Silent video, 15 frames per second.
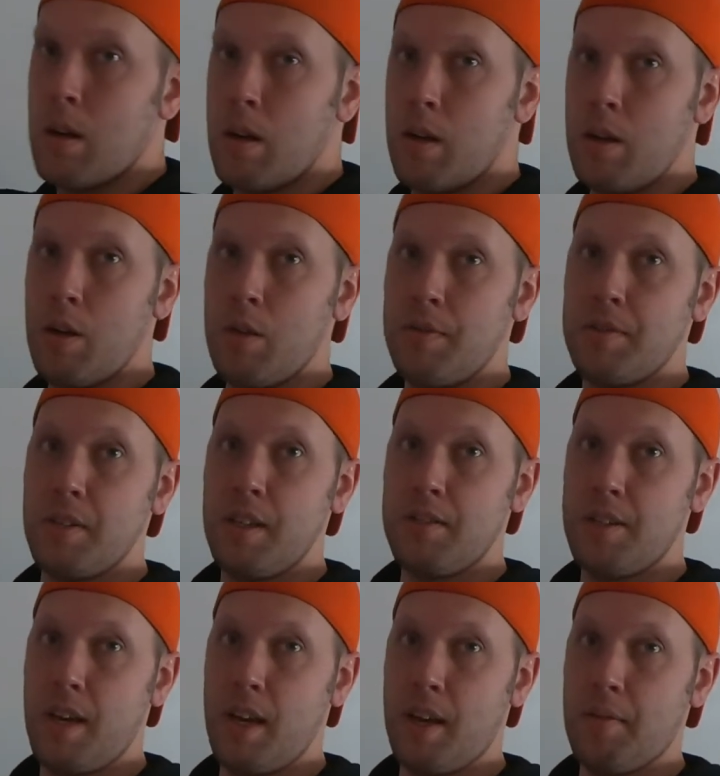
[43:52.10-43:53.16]
U of
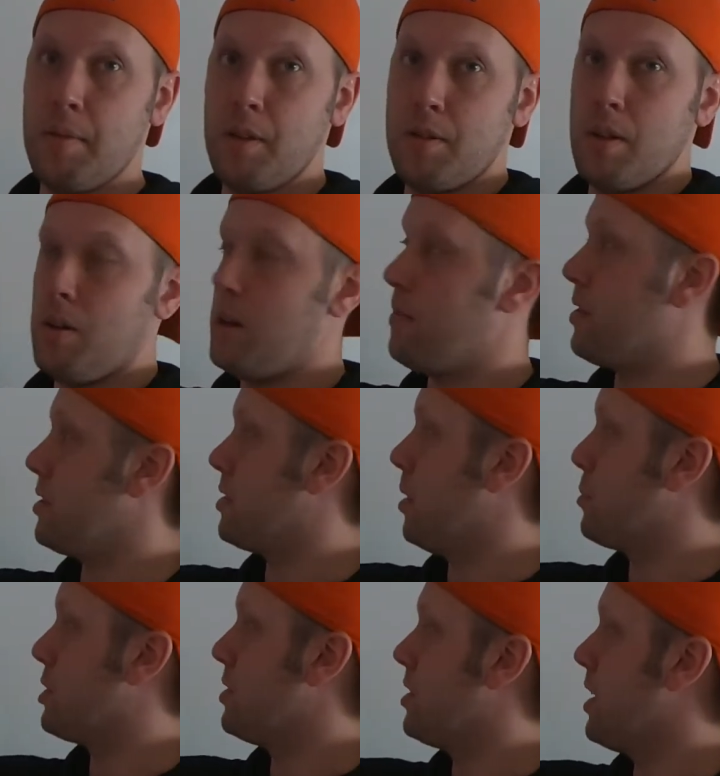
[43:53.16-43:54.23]
Ct, utility of
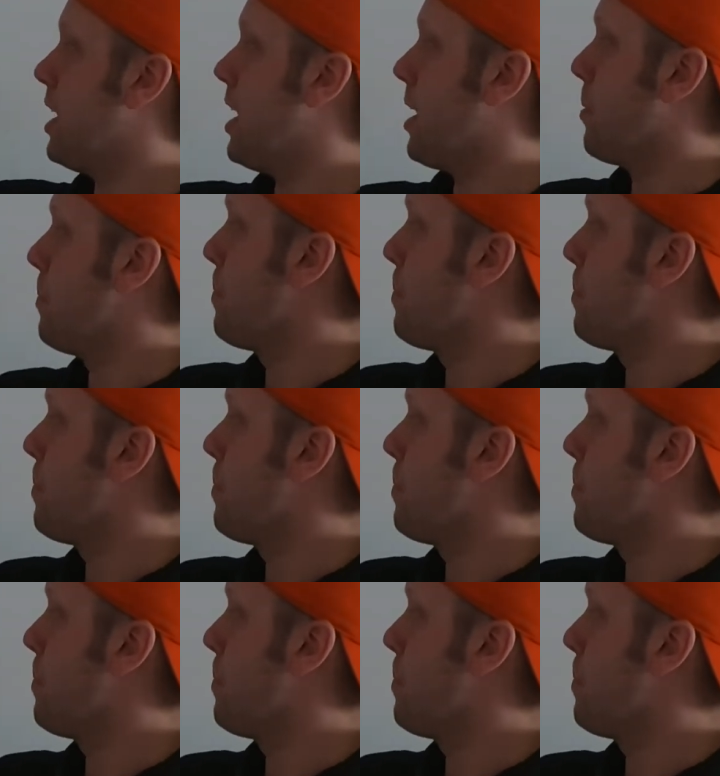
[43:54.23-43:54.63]
consumption today.